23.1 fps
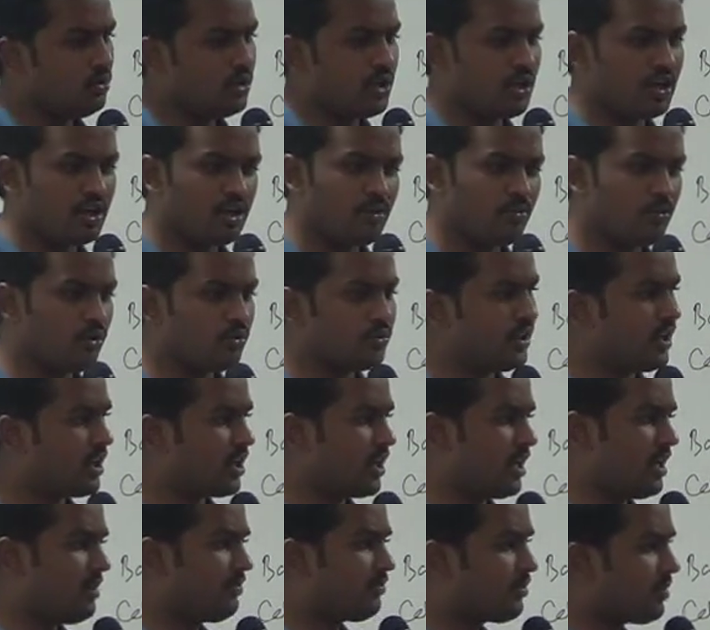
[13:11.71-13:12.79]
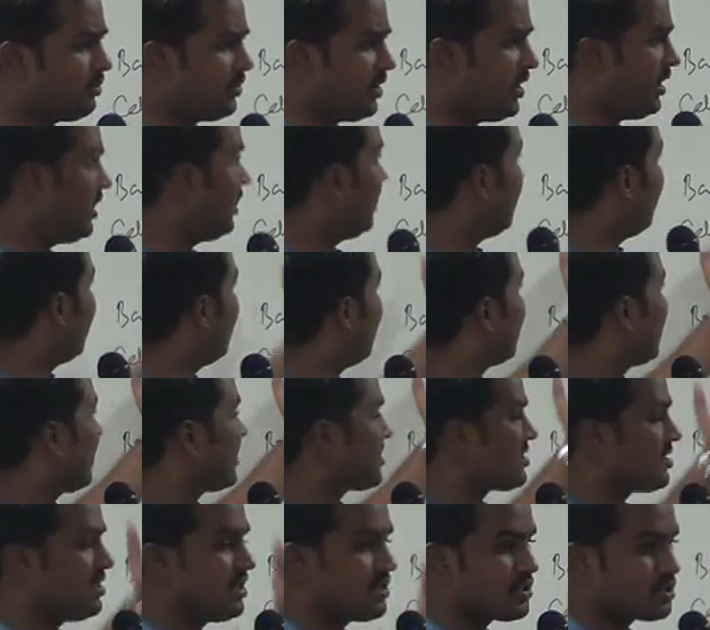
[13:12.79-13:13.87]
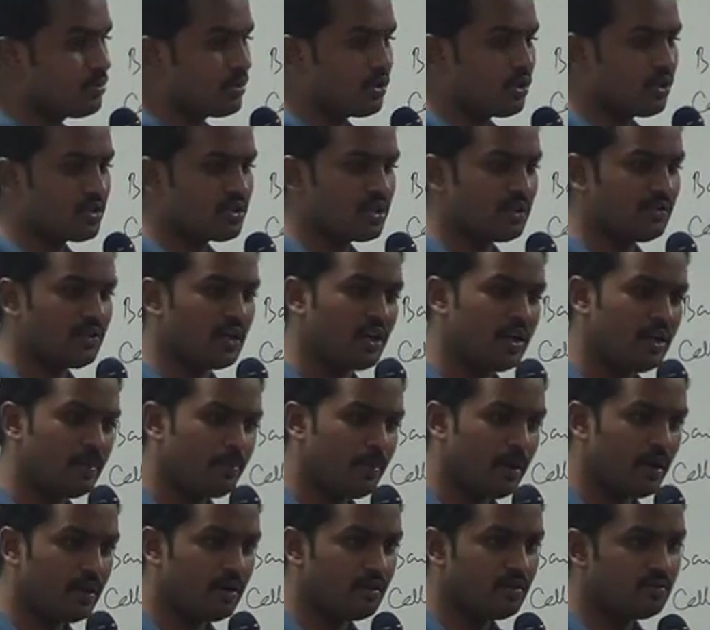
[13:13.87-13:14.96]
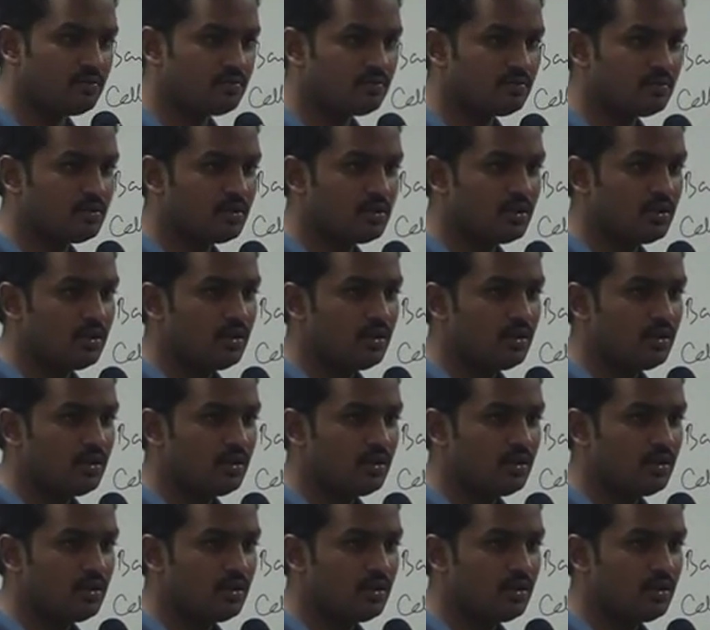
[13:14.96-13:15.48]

you can remove their name from the debtors list because they have already paid.